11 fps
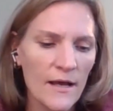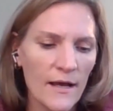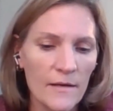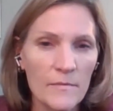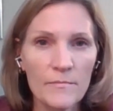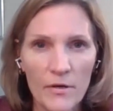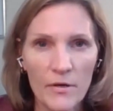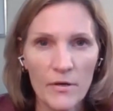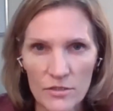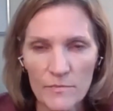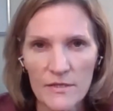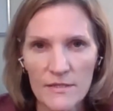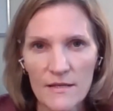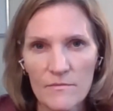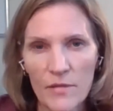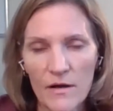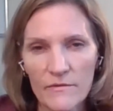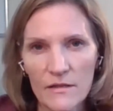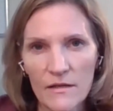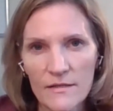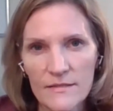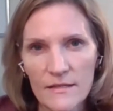in partnership with the Southern Poverty
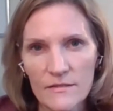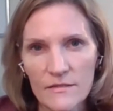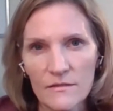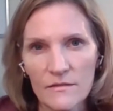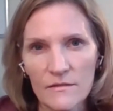Law Center.